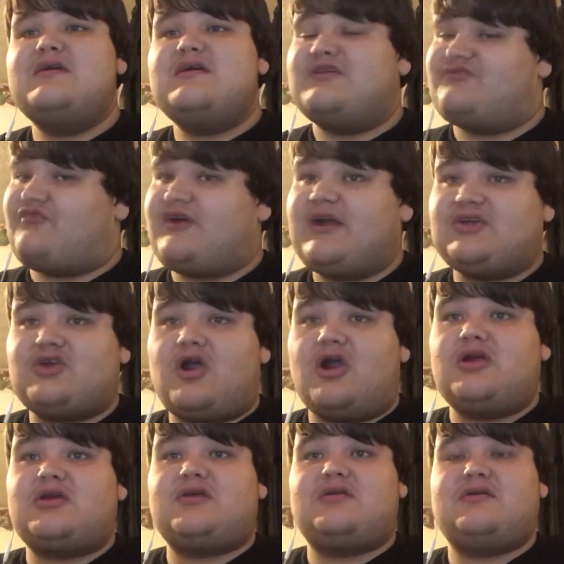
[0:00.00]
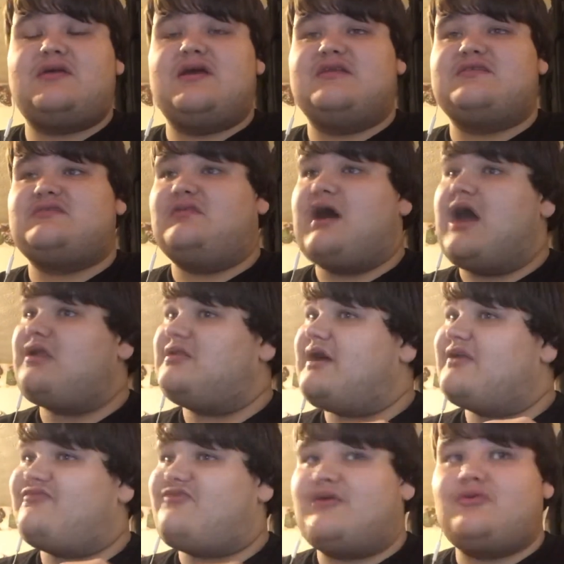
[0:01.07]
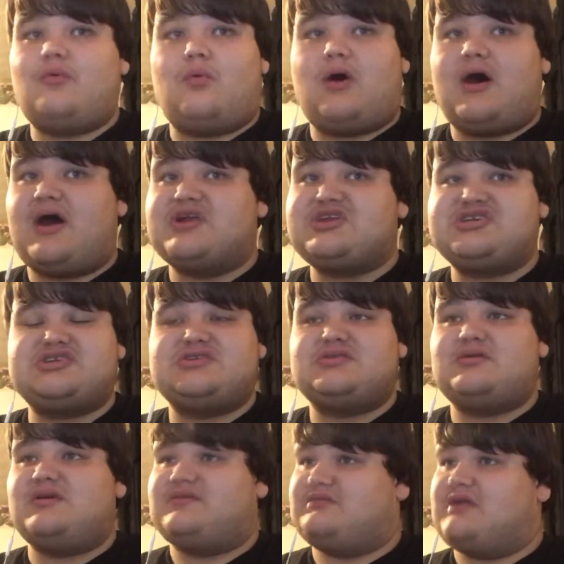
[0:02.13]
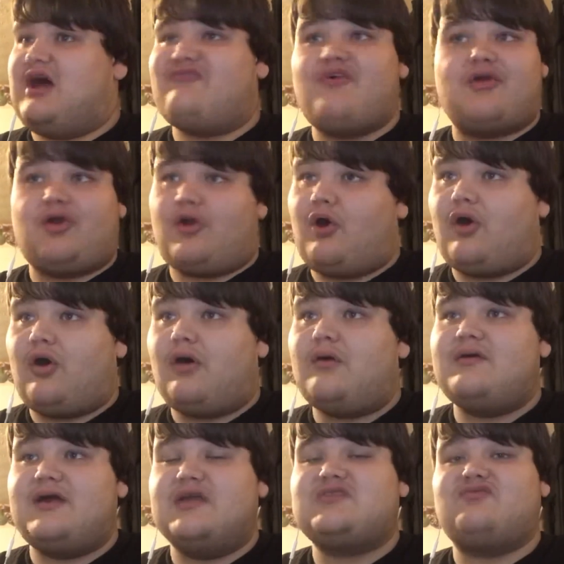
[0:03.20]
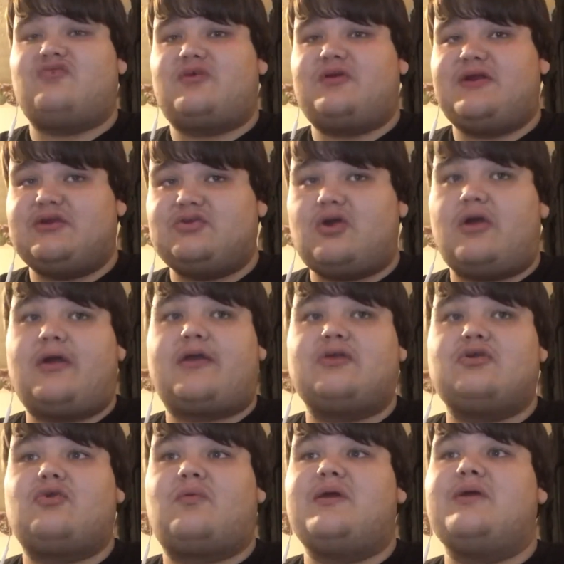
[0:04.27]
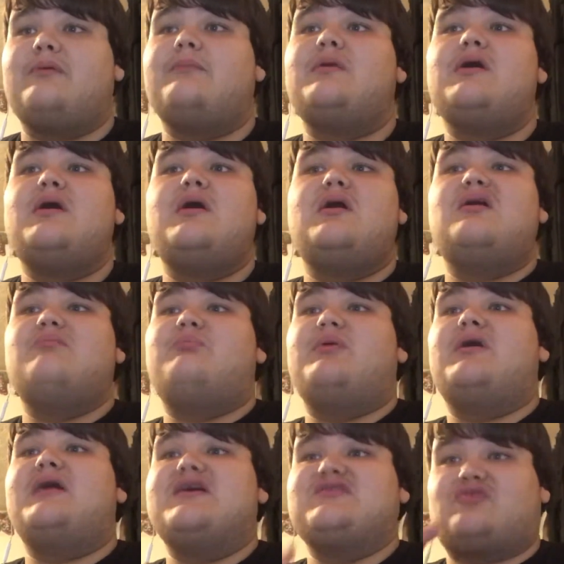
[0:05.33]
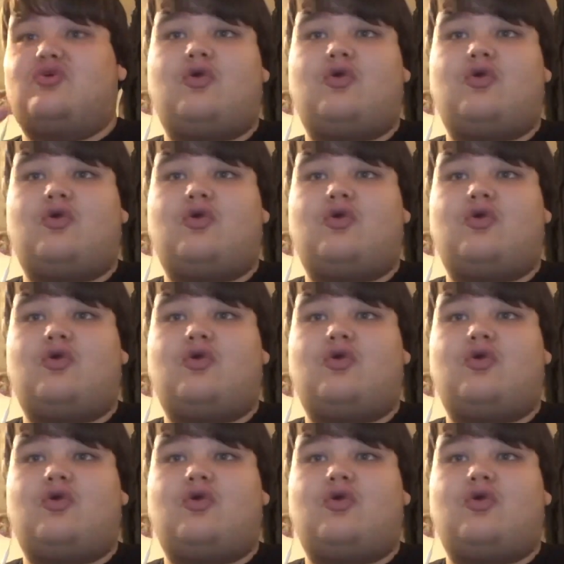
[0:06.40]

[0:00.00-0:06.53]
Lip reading: It's very dark. It's not a lot of fun to watch. It's not fun at all. It's very dark and grim, but as a